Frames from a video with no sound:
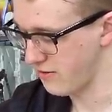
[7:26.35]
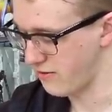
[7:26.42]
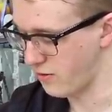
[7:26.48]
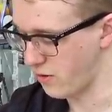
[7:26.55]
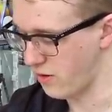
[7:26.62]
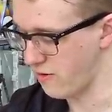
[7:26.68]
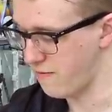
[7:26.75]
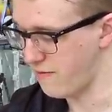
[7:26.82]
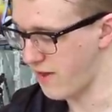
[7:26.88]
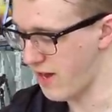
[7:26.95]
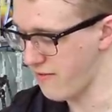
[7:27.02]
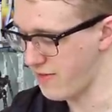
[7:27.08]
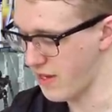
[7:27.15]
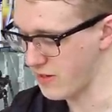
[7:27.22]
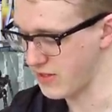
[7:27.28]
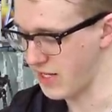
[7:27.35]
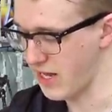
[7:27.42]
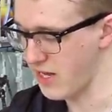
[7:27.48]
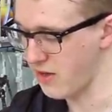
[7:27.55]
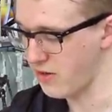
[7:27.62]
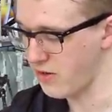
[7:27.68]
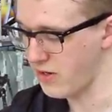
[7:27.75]
for five thousand
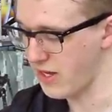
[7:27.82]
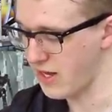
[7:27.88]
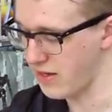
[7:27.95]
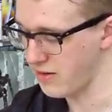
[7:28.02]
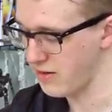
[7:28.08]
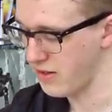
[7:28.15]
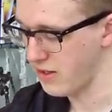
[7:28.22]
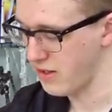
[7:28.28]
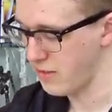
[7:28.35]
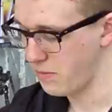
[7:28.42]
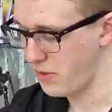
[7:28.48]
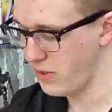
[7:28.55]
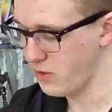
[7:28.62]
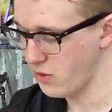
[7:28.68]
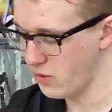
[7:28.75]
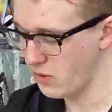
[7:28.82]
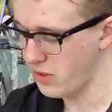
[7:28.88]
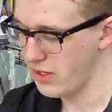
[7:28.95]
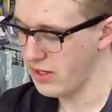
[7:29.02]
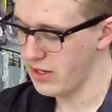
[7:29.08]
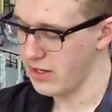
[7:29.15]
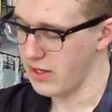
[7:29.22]
eight hundred yen. Pretty cool.